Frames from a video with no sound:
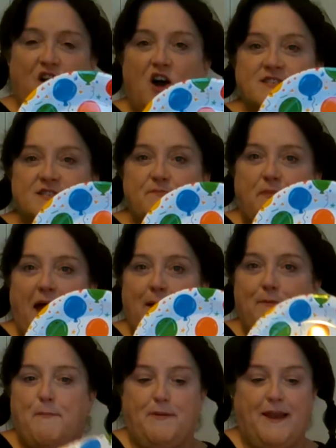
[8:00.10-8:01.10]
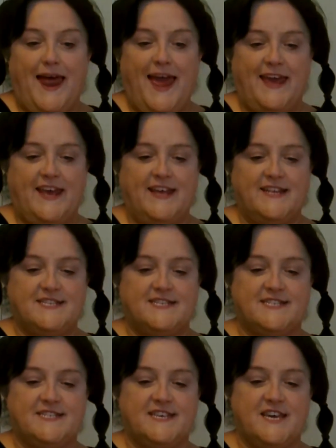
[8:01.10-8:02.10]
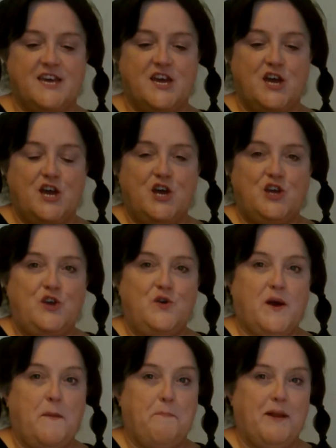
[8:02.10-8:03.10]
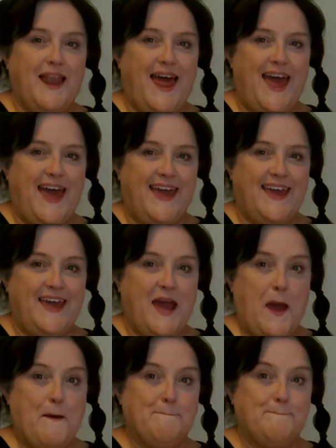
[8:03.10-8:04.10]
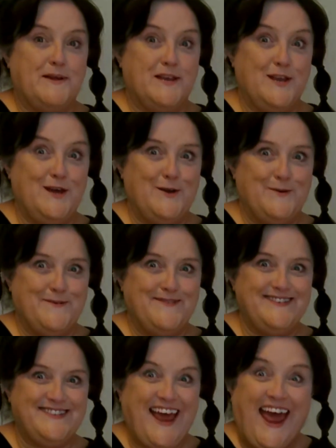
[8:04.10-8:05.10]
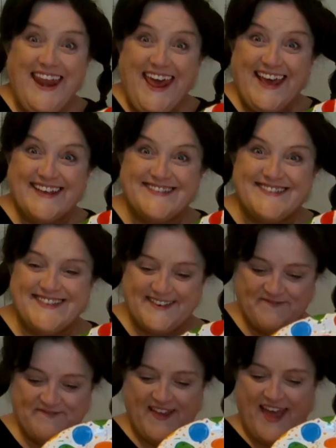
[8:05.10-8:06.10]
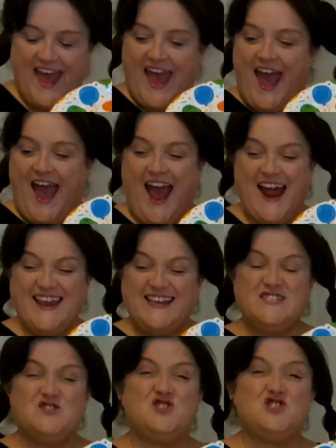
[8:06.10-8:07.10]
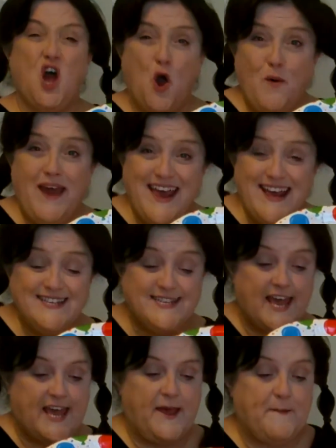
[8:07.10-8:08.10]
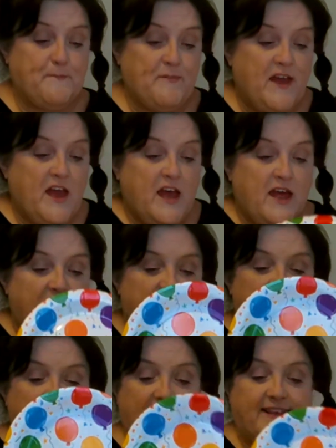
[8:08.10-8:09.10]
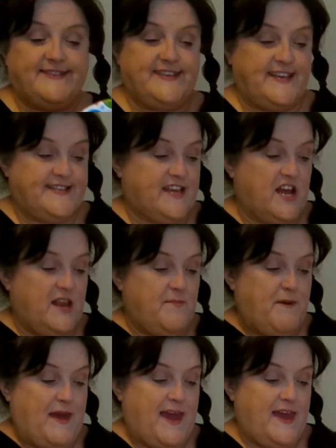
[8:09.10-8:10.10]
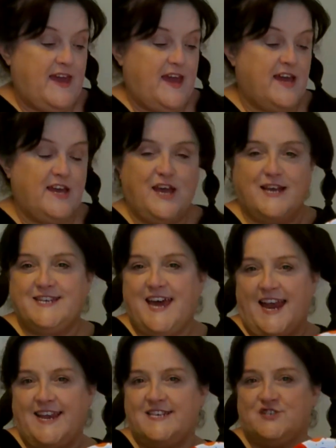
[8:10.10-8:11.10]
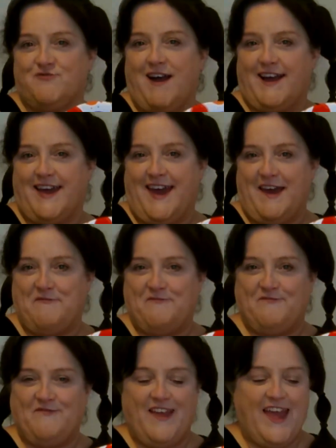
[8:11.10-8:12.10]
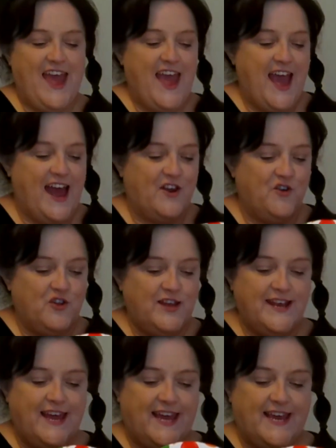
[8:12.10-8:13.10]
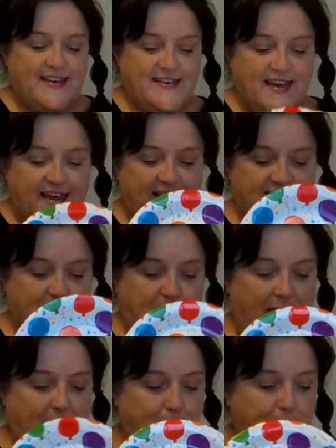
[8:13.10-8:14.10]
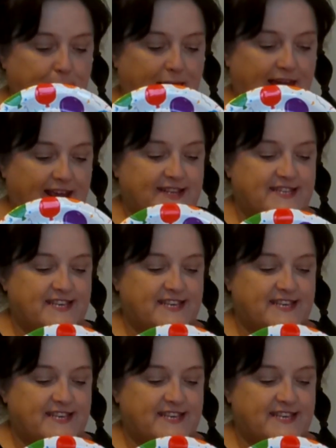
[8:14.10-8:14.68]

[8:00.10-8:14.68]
got some paper plates, you can play balloon tennis. And it's so easy. This is going to be your tennis racket. And all you need is a paper plate